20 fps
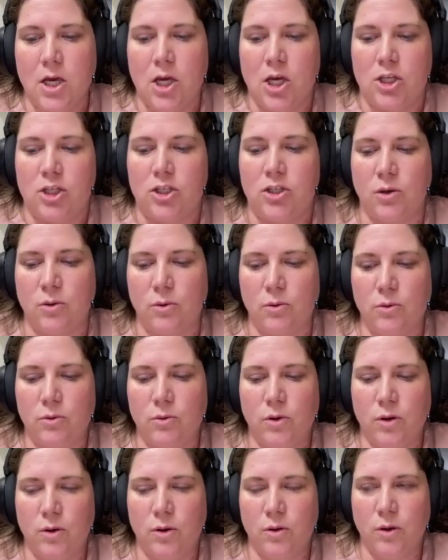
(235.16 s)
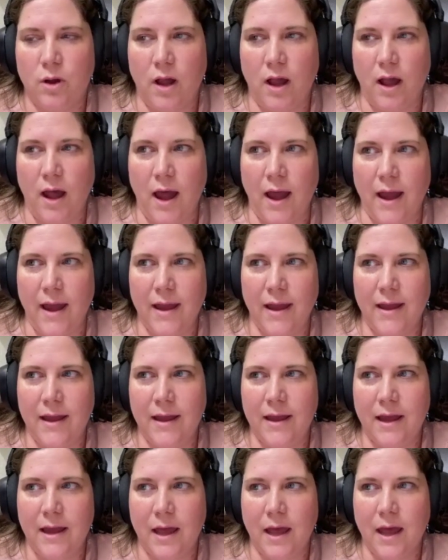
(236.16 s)
So
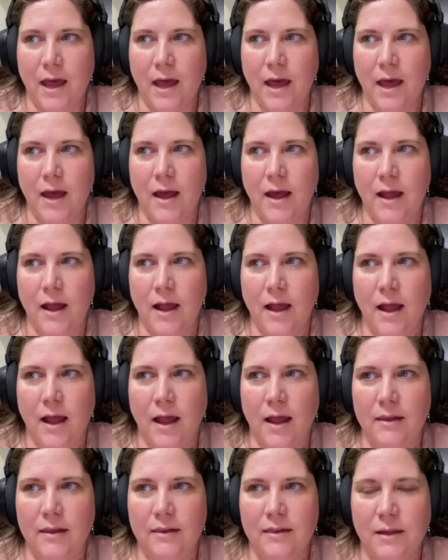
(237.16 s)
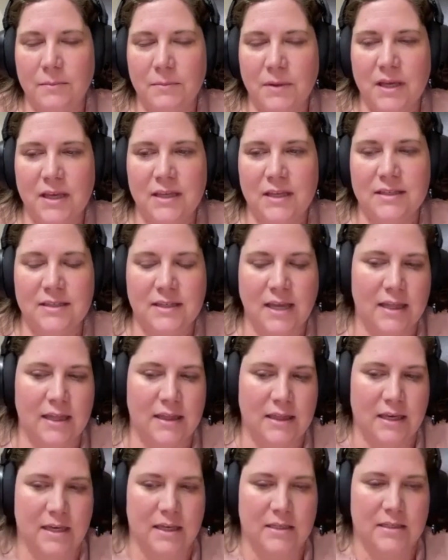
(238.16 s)
I let me say
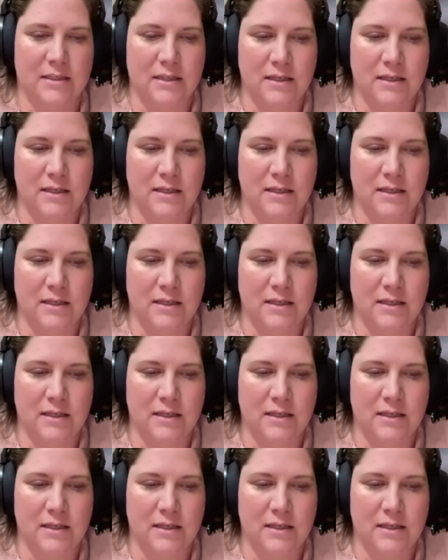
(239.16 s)
this.